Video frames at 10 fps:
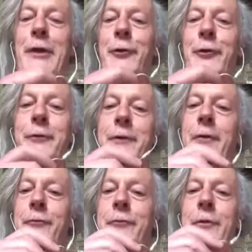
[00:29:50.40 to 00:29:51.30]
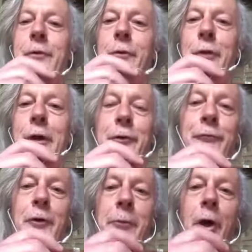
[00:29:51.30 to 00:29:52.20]
Thank you. Thank you,
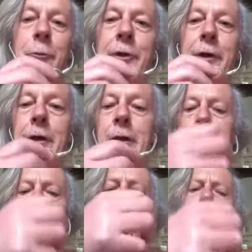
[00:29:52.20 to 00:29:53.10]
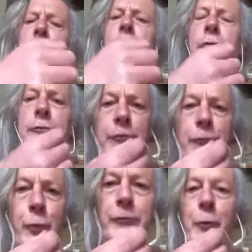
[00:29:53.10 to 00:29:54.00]
Philip. I hope you can hear me. Sometimes this doesn't
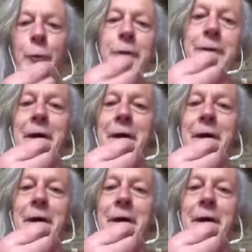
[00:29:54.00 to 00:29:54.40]
work so well.